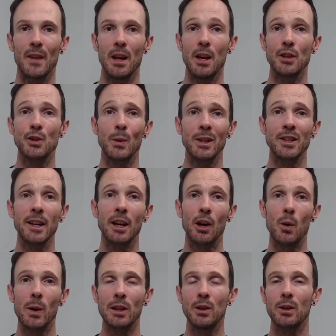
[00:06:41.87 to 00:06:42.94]
So we're going to take a
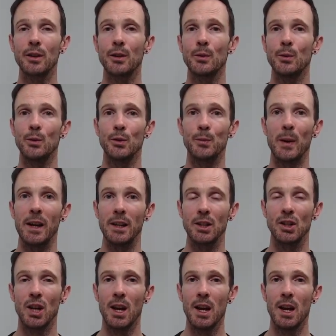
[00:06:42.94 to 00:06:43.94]
quick look at the rules page,